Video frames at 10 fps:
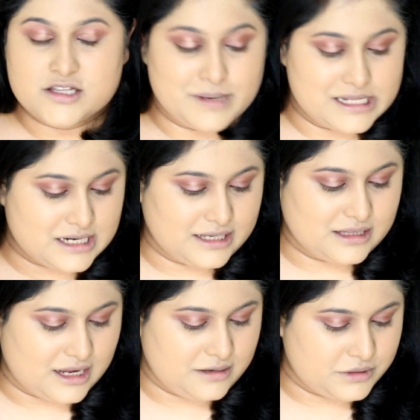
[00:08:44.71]
It smells
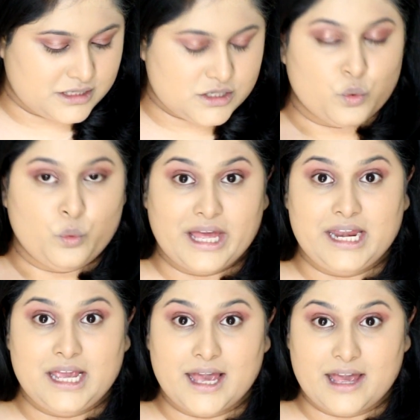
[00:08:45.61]
like that, but it's
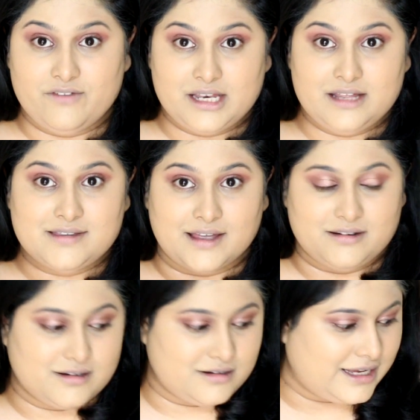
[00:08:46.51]
very heavily
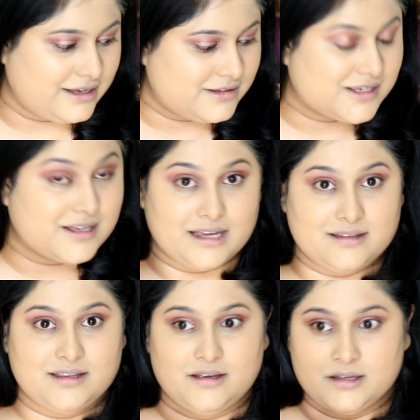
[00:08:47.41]
scented, like it's
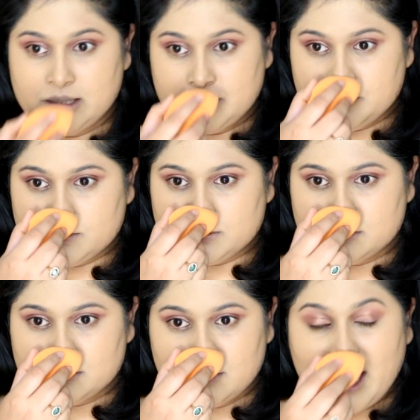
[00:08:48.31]
crazy.
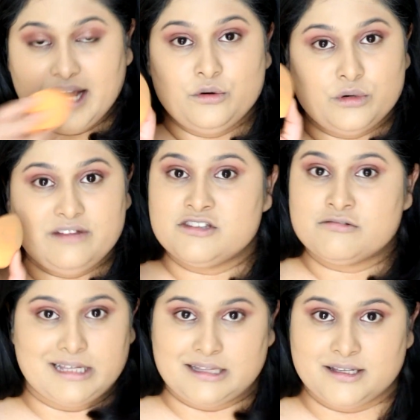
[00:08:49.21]
I don't even
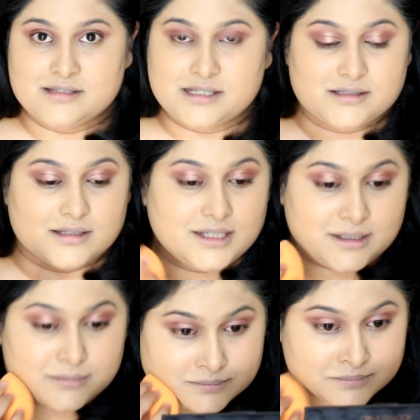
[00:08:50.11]
smell things
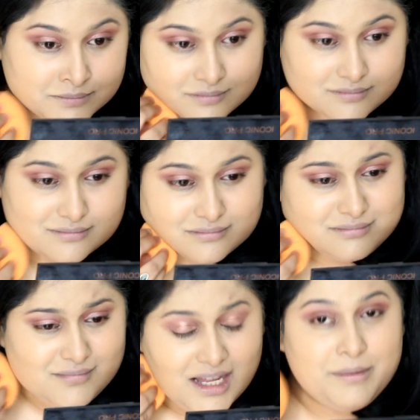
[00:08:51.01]
easily.
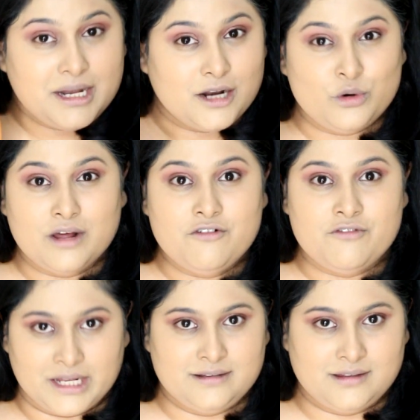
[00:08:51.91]
I mean, I don't have
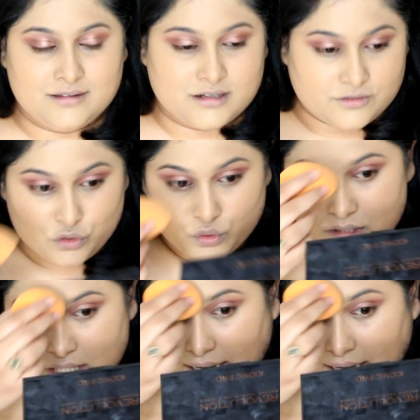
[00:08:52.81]
a very sensitive nose.